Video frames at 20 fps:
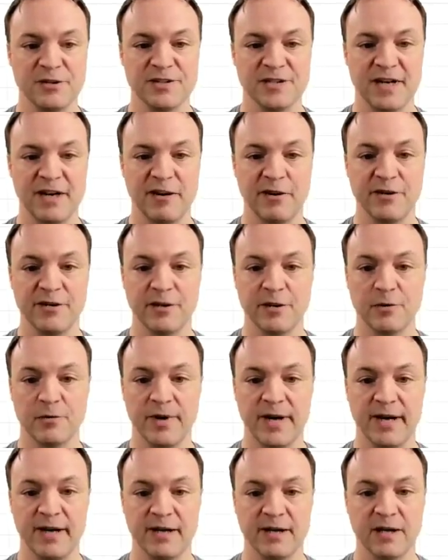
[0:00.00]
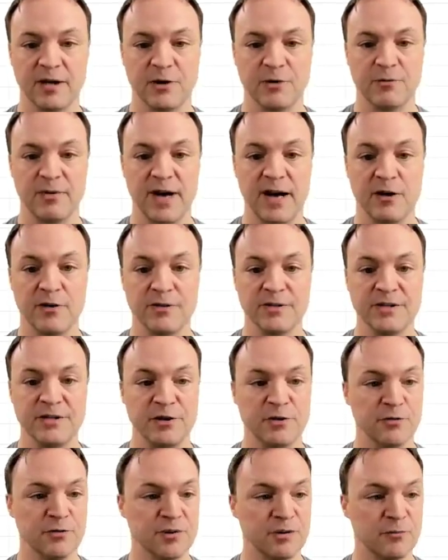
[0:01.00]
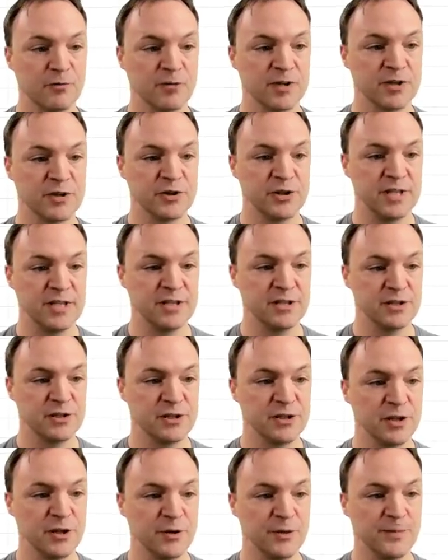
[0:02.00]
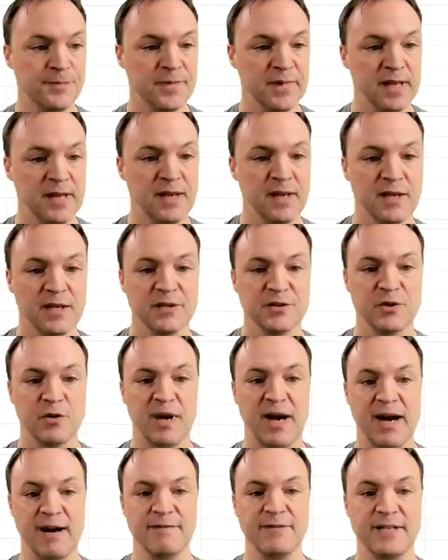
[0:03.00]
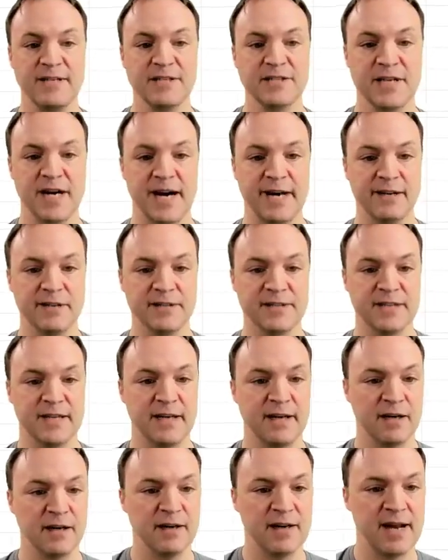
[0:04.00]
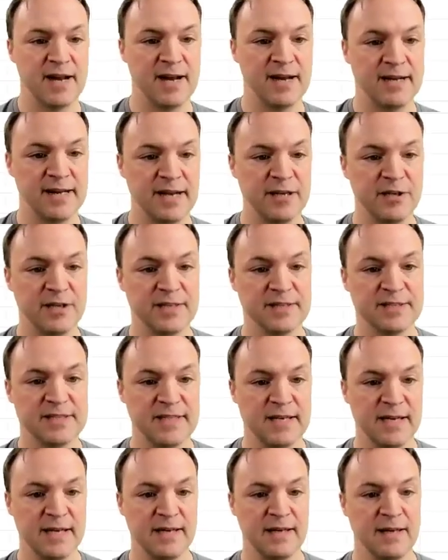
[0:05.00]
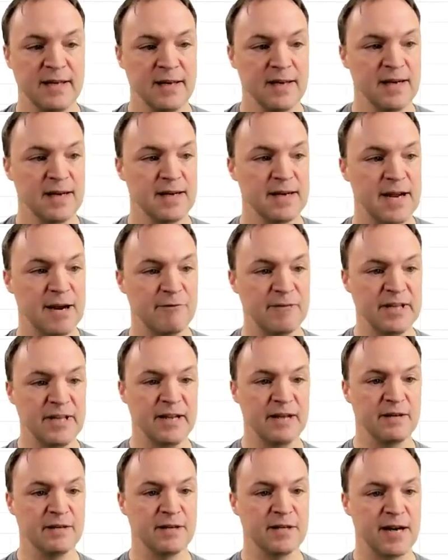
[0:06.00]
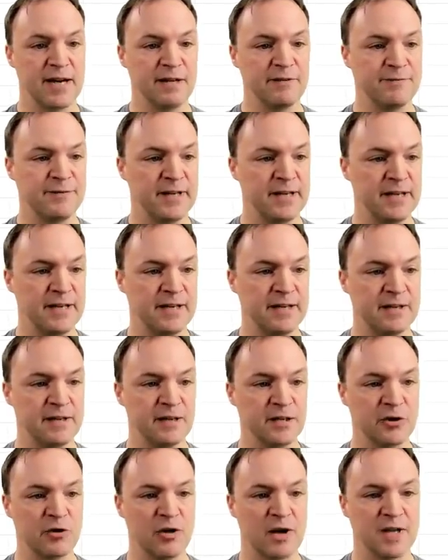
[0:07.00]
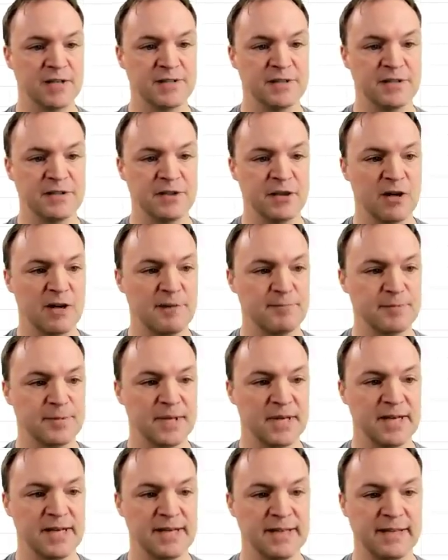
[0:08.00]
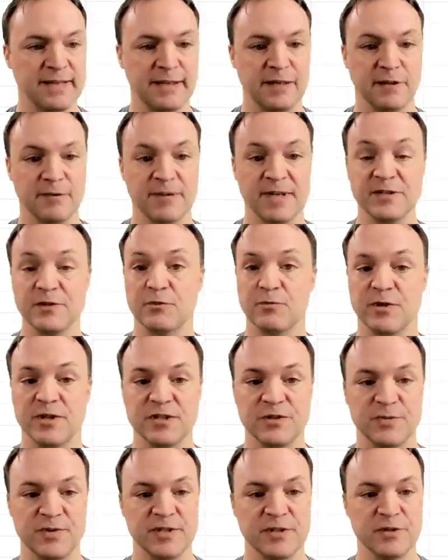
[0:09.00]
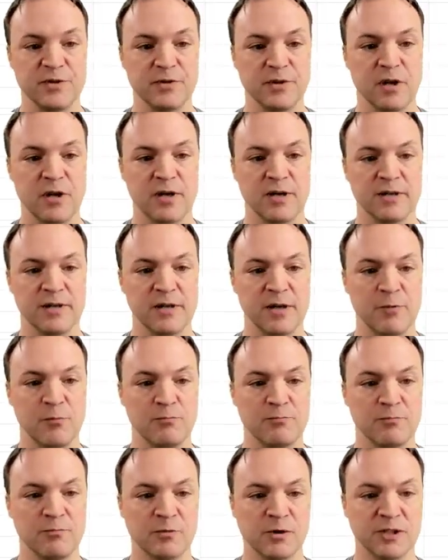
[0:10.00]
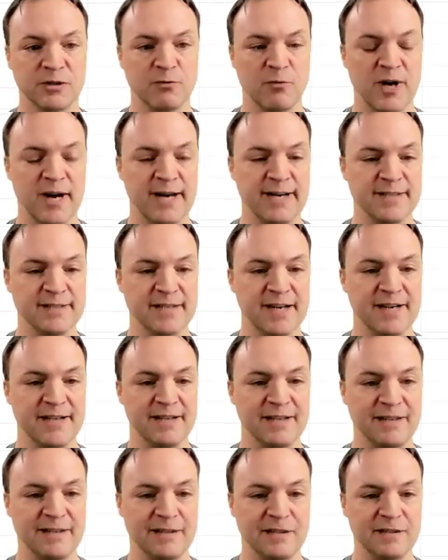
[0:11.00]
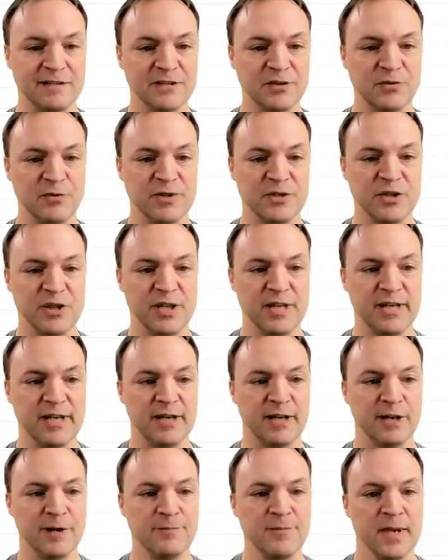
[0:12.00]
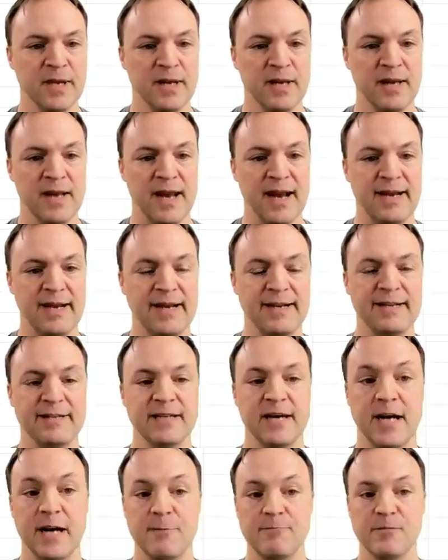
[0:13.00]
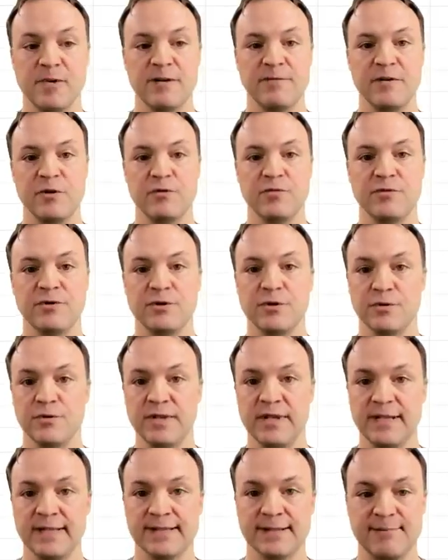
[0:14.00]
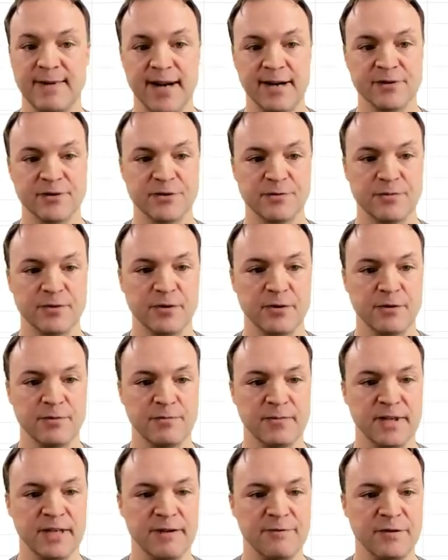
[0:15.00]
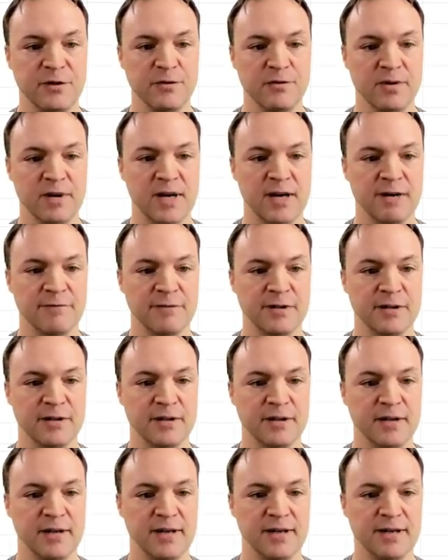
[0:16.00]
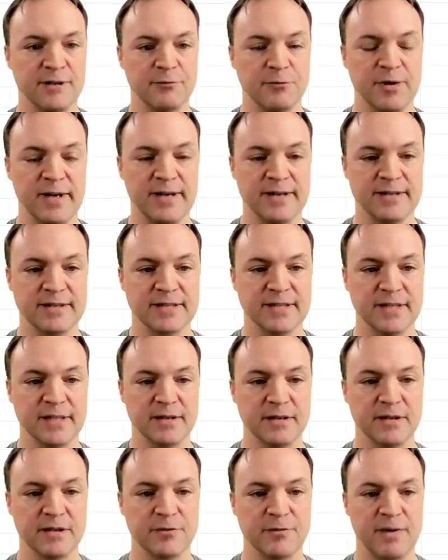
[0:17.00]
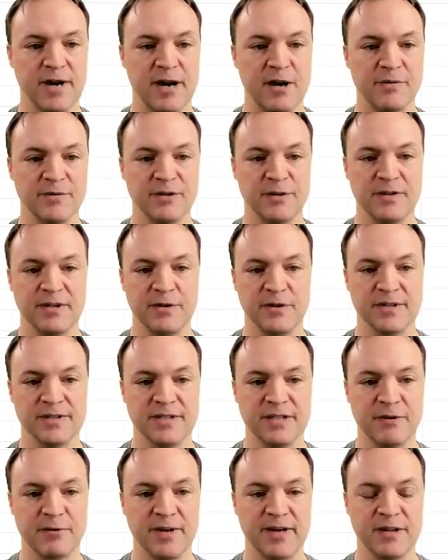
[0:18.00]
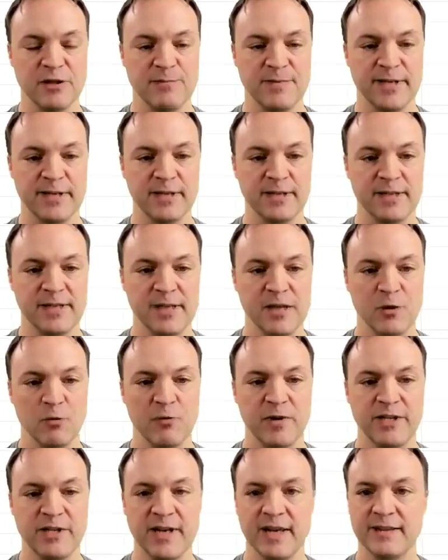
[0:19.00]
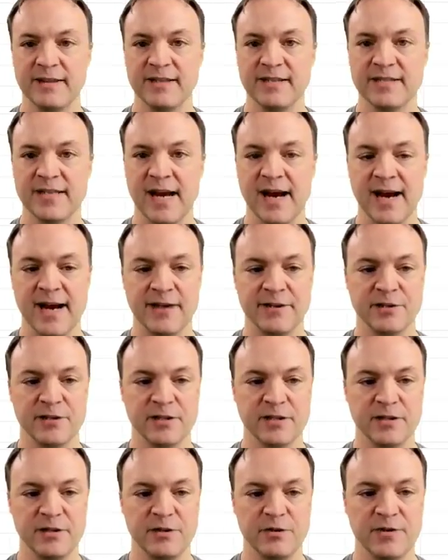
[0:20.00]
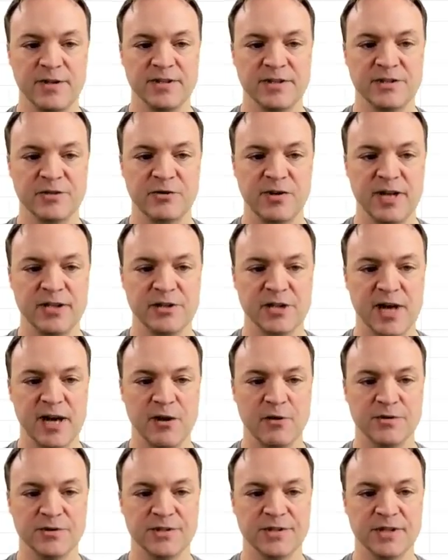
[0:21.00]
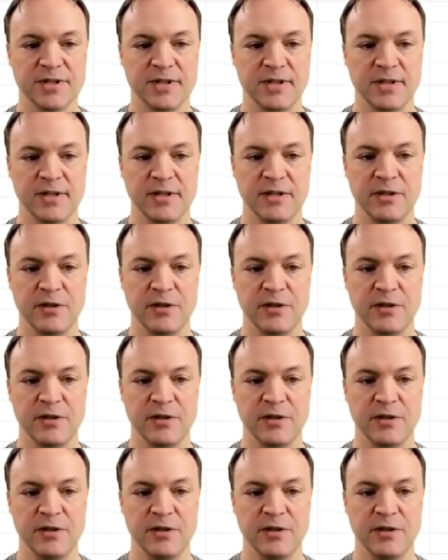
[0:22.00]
just arrow your way around your worksheet too. So I have these titles here, and you can see everything kind of fit in across the top here because the words weren't too long. Worldwide is getting a little squishy in here. At any time, if you do need some extra room, if you hover right around, you can see right in the middle, when you get this handle, you can stretch out